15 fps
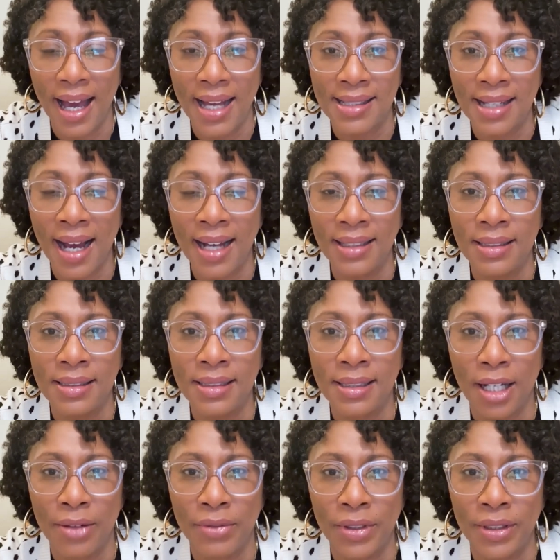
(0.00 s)
as I
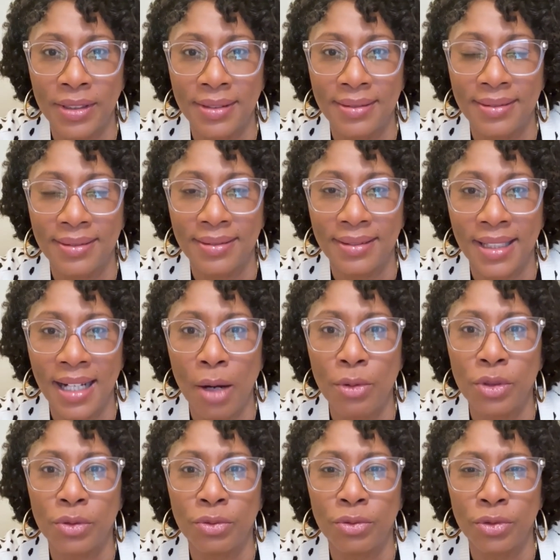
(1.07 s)
discovered that I
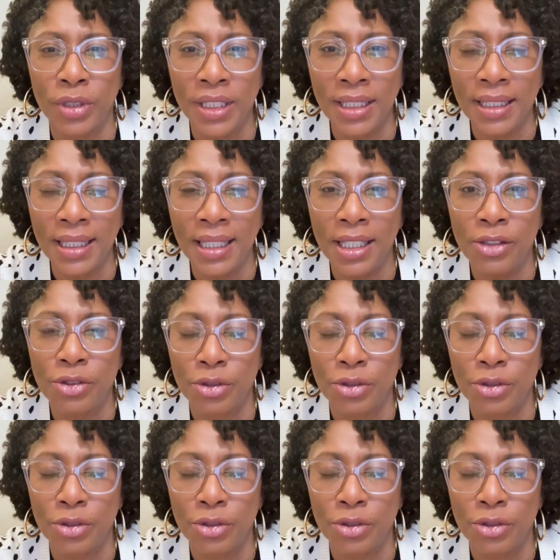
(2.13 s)
was really,